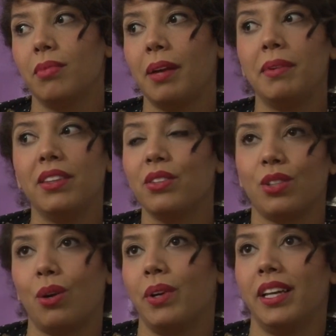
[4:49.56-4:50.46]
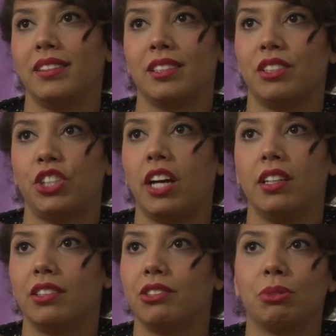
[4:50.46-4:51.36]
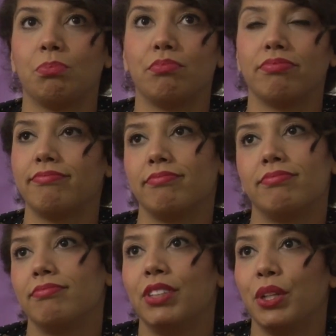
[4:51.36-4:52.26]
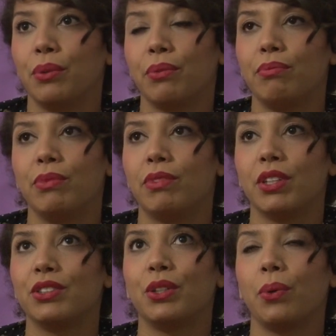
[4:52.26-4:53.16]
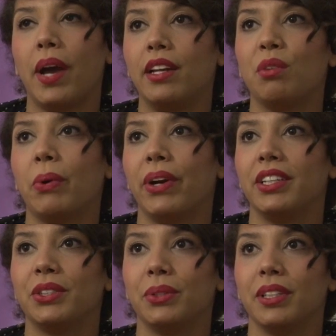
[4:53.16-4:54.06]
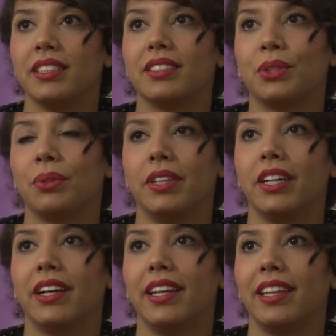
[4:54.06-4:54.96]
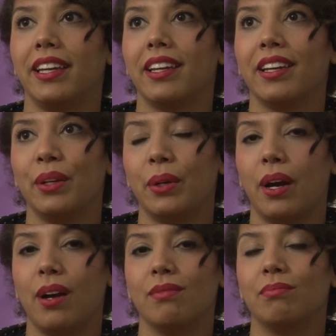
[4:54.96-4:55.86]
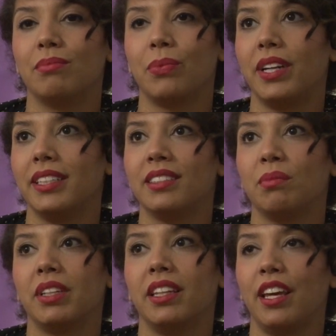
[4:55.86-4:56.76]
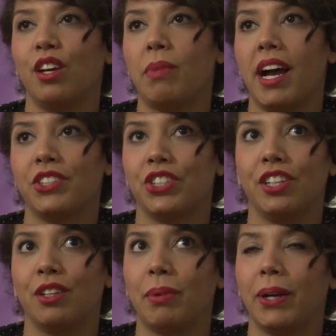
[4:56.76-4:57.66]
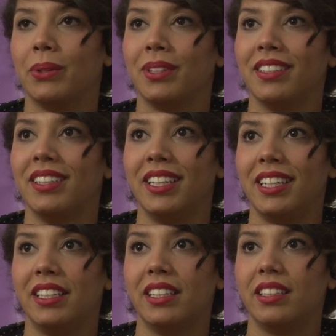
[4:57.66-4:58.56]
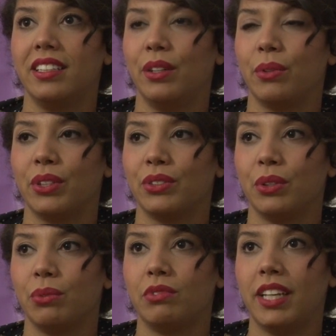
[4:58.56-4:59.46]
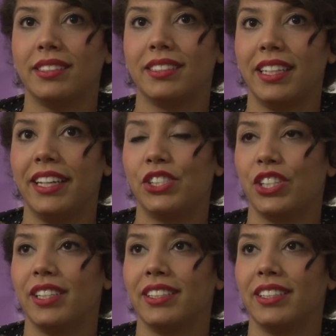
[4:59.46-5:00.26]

I mean, there's always a challenge. You know, there's no end point to this career, I think. When it's something that you're passionate about, you know, there's no destination.